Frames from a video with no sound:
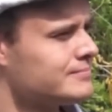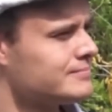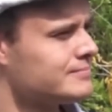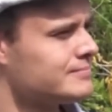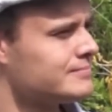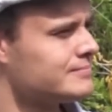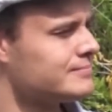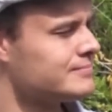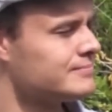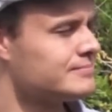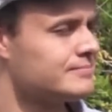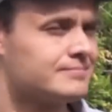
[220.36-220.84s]

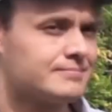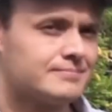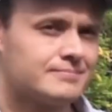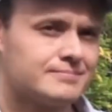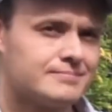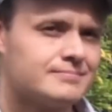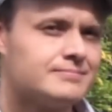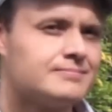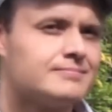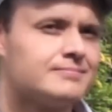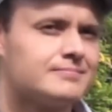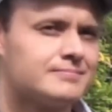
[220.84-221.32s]

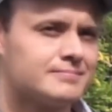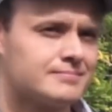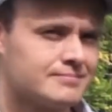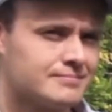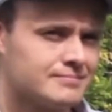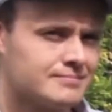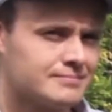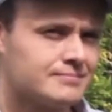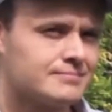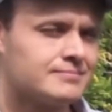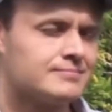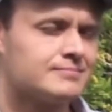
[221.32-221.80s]

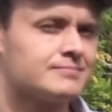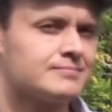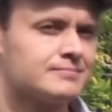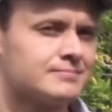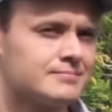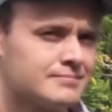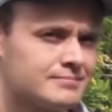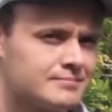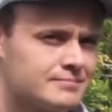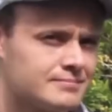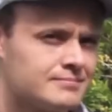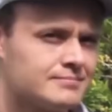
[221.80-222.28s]

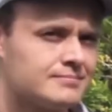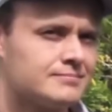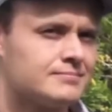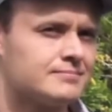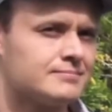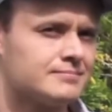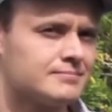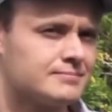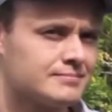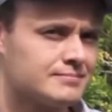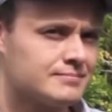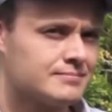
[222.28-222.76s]

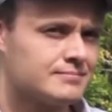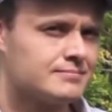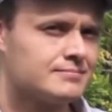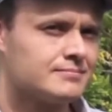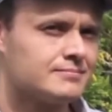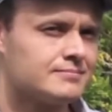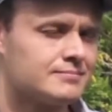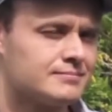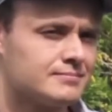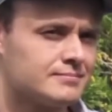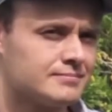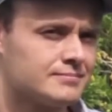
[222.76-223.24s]

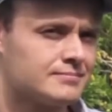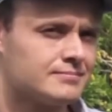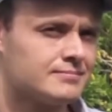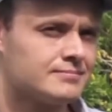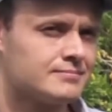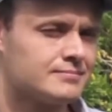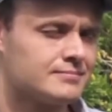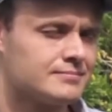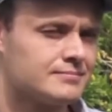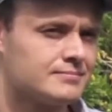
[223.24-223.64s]
No words are spoken by the person on screen.